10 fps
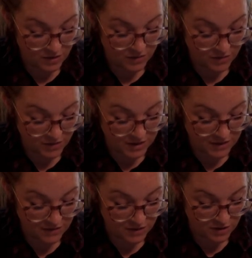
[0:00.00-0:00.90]
first
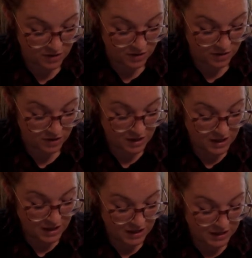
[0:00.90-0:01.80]
have a daughter
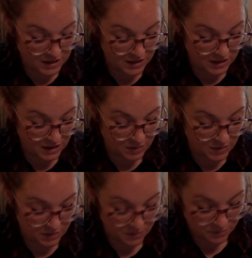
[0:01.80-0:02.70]
and then keep it.